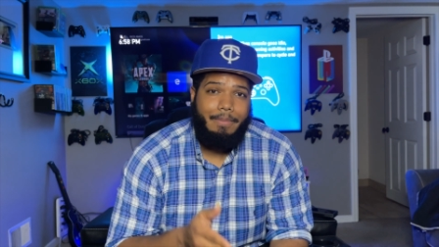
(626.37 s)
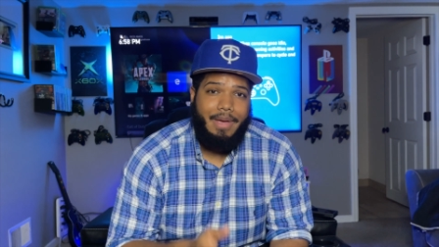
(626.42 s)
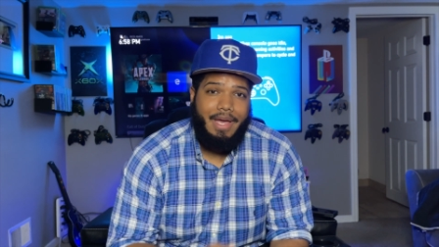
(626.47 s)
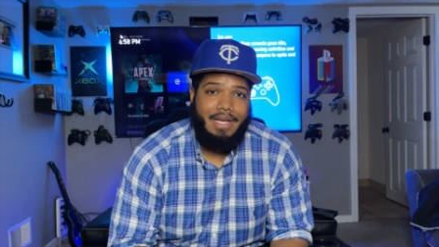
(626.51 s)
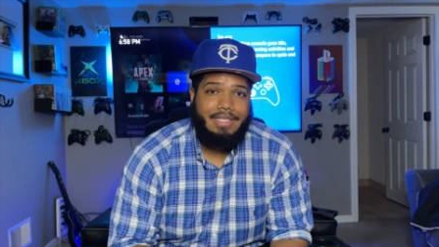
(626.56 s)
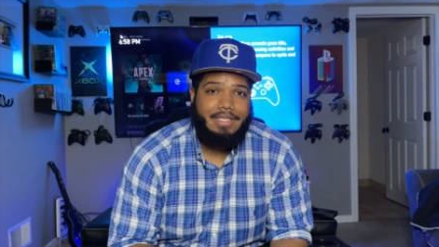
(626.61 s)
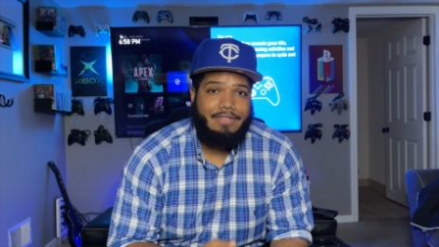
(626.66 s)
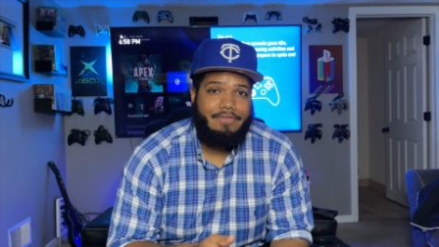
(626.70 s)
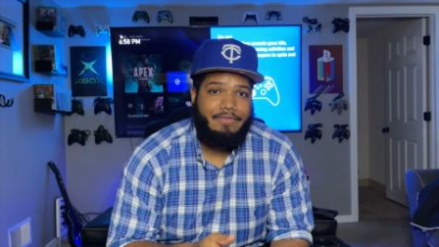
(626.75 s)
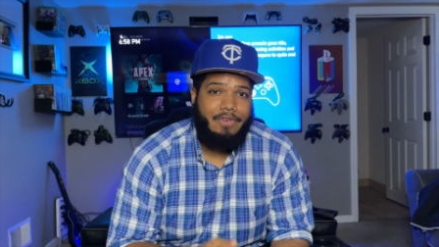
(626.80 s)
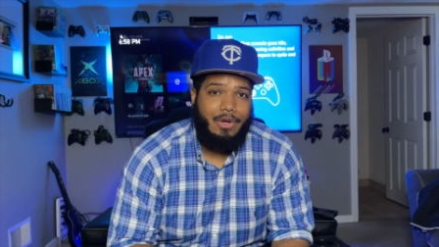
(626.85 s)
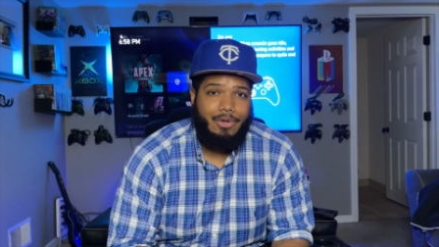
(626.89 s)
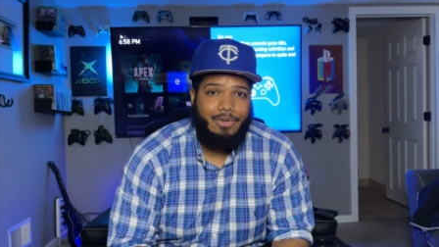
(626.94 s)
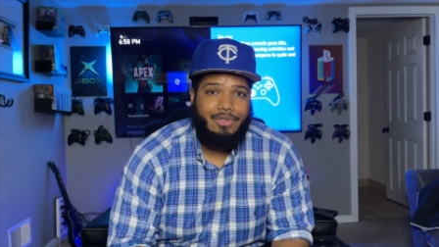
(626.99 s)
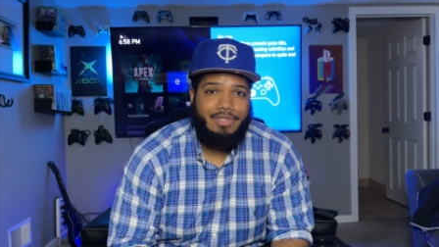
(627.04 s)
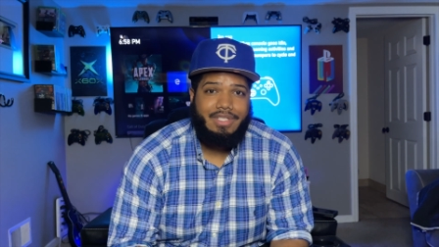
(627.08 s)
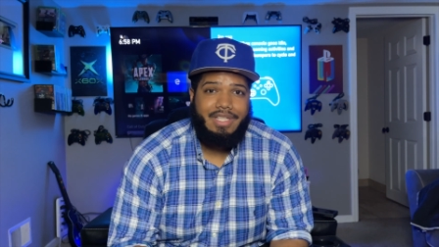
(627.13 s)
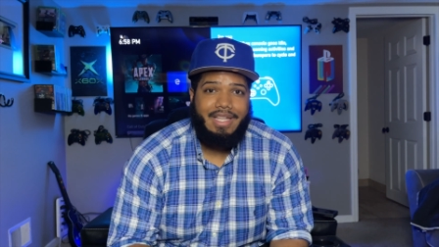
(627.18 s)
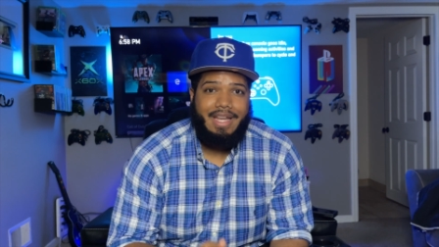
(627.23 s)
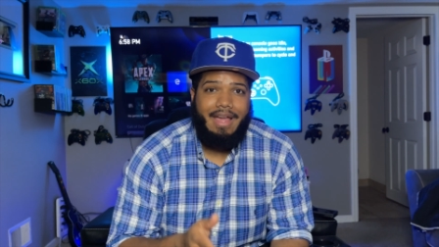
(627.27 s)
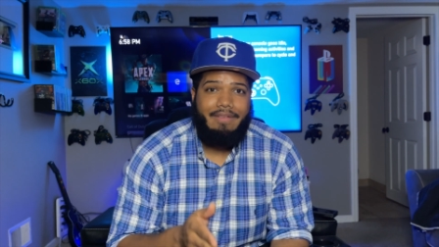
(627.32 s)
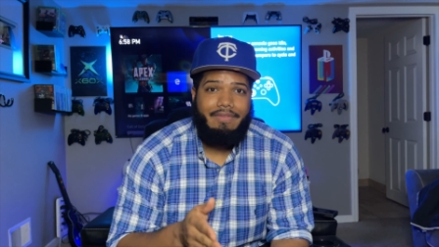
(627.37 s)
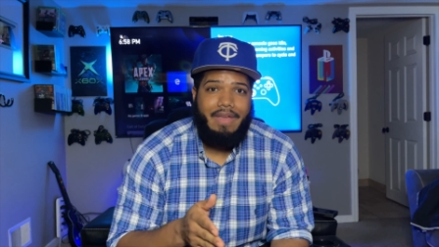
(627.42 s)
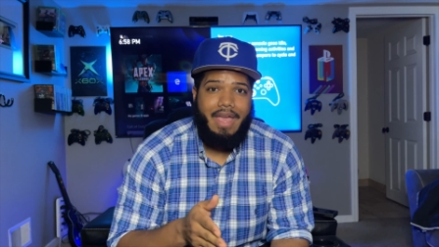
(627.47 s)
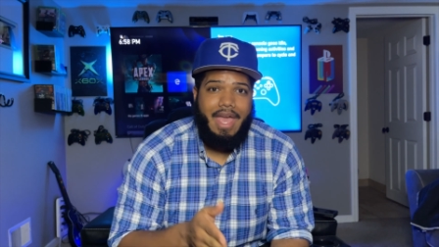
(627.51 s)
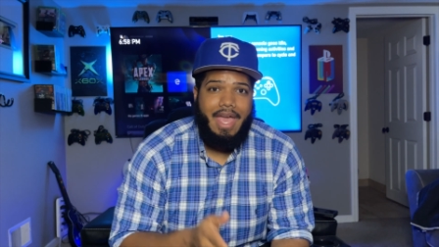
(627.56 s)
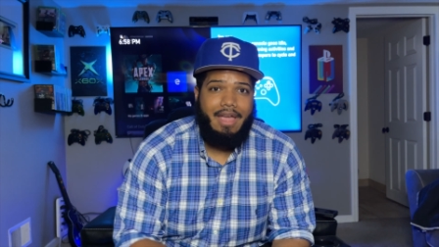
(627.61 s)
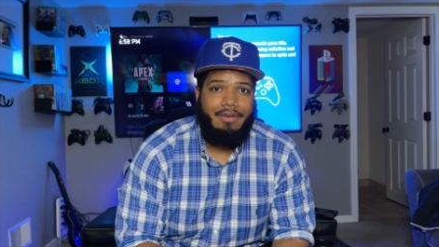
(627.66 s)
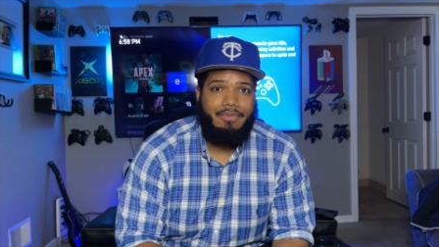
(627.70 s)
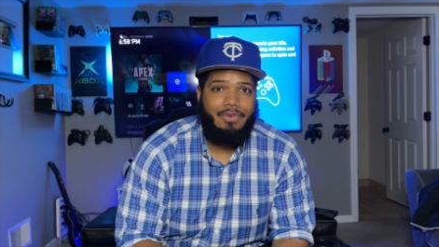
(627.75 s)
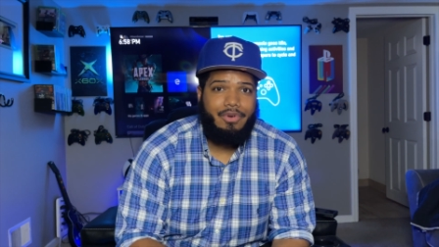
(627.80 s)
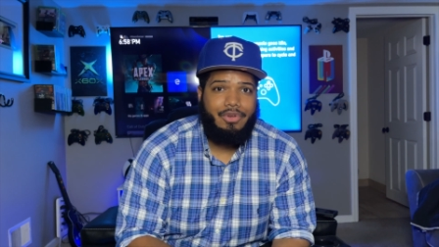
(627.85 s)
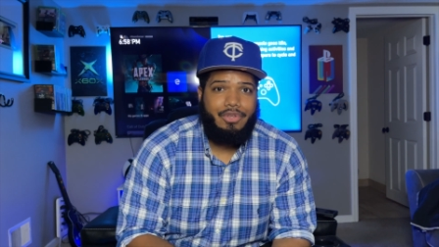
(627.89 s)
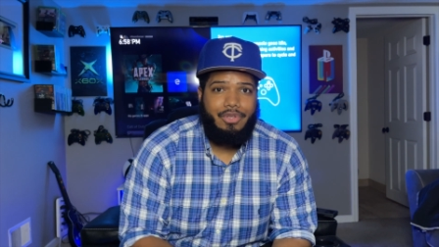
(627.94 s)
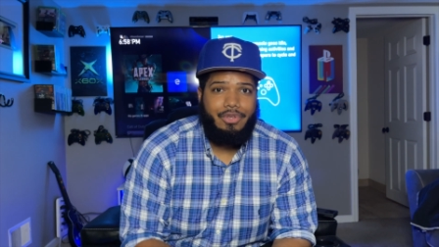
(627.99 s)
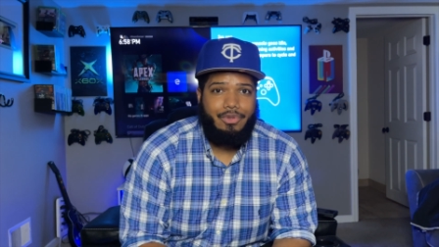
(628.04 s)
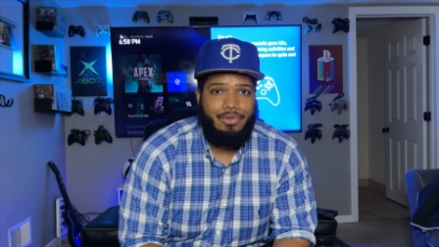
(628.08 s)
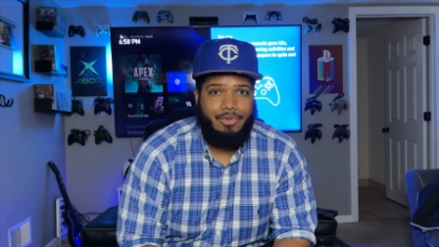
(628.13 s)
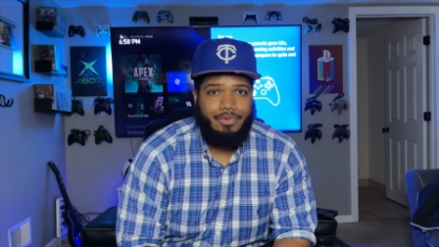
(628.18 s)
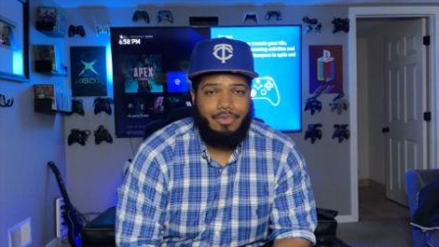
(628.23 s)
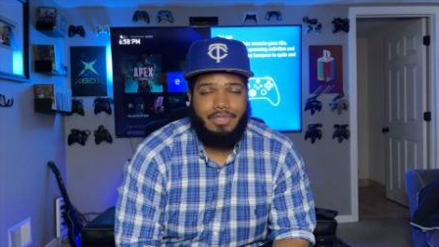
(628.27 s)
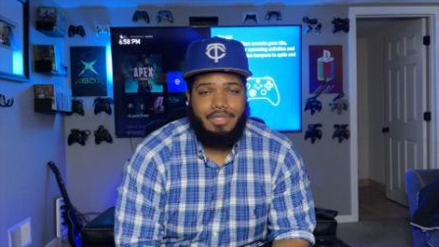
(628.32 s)
best phones that I've ever
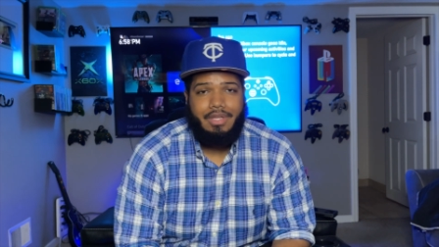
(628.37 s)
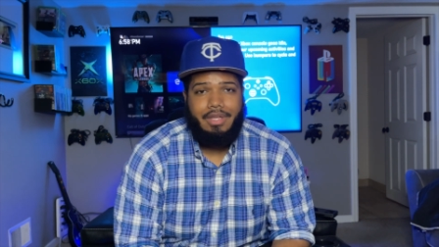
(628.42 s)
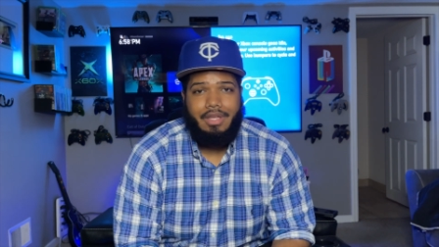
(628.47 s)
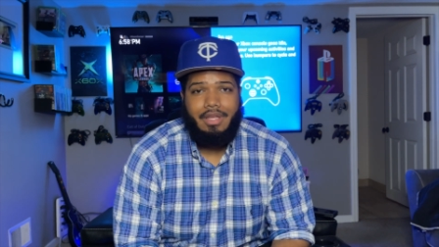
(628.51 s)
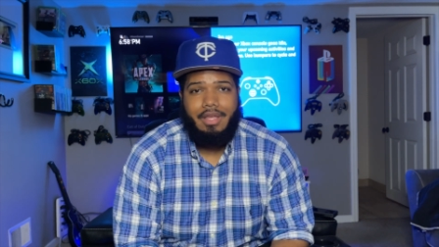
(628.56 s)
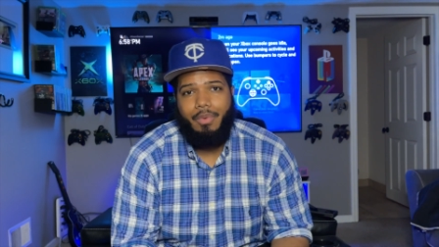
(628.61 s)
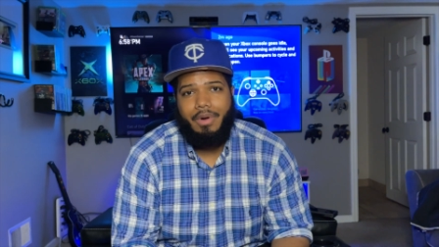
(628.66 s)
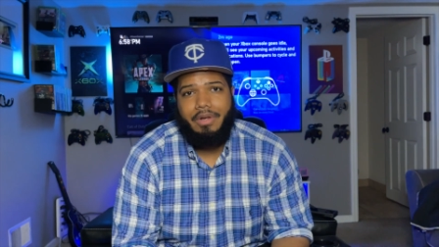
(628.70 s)
used.